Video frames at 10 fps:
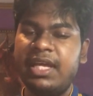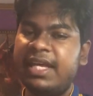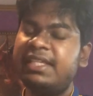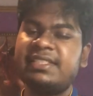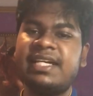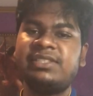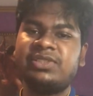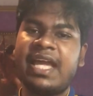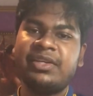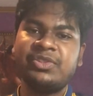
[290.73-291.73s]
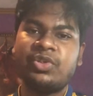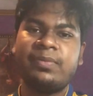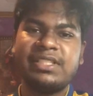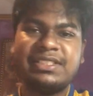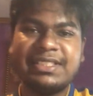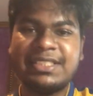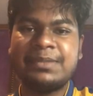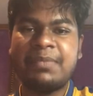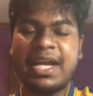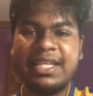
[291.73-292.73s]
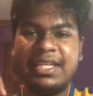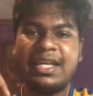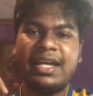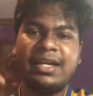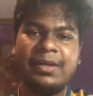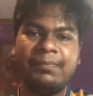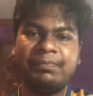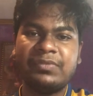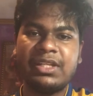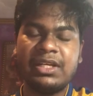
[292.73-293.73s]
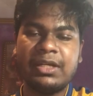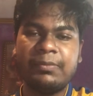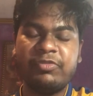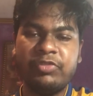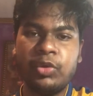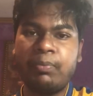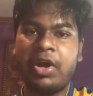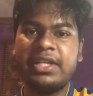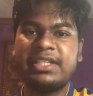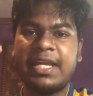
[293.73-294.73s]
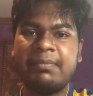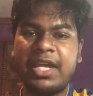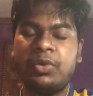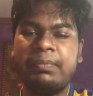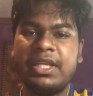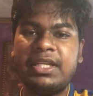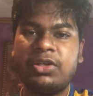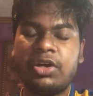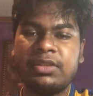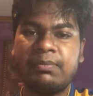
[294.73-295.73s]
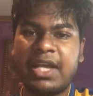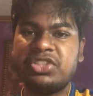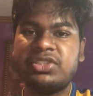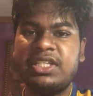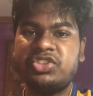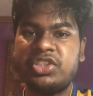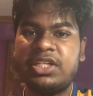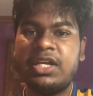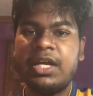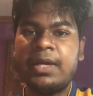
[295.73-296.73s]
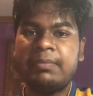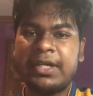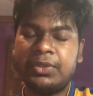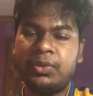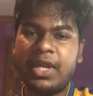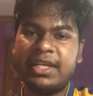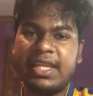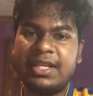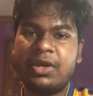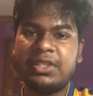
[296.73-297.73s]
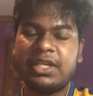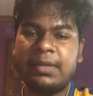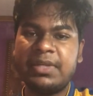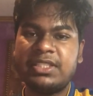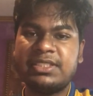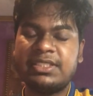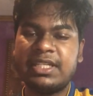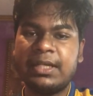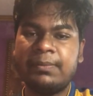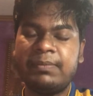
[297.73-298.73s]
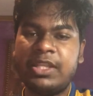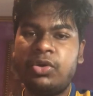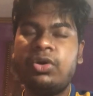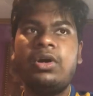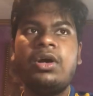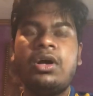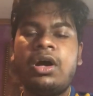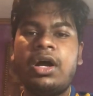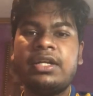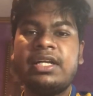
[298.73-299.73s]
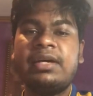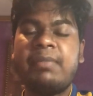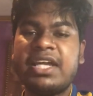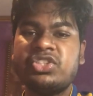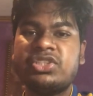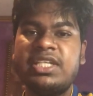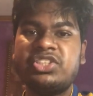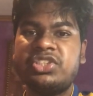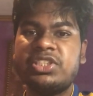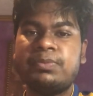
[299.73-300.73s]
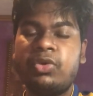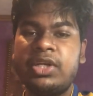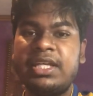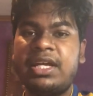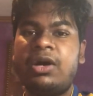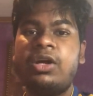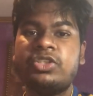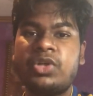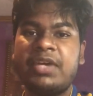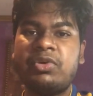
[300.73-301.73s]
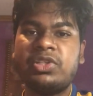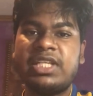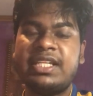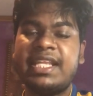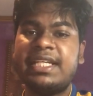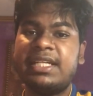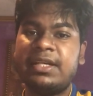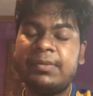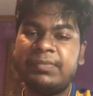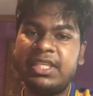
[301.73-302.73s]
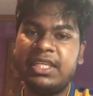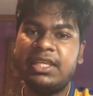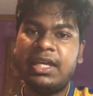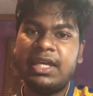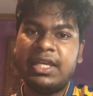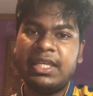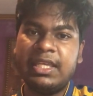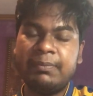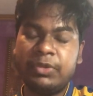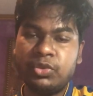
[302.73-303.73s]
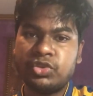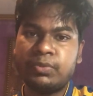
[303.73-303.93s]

Yes, guys, so thank you so much. This is my viewpoint and my opinion on Maheesh Theekshana, but you can tell on the comments below on Maheesh Theekshana's bowling. Also, I want to tell that He used to